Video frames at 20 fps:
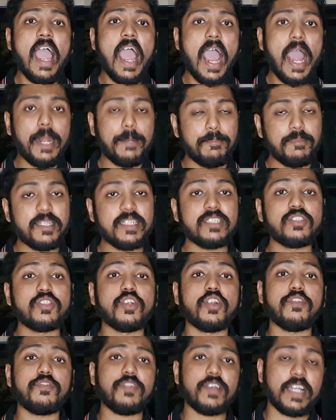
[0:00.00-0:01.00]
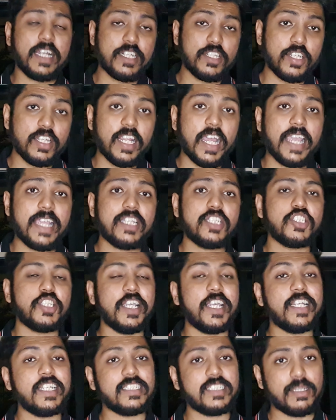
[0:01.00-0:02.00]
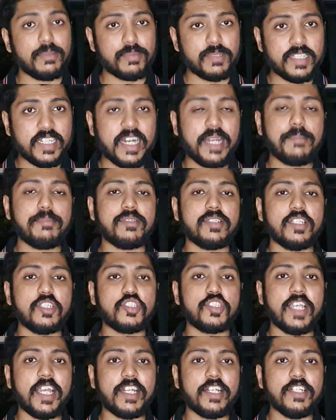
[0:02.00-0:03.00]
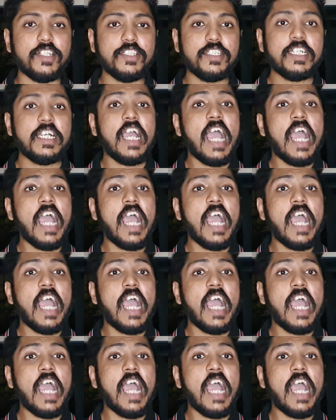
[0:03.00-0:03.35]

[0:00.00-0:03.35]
and please do not forget to like, share and subscribe to the channel.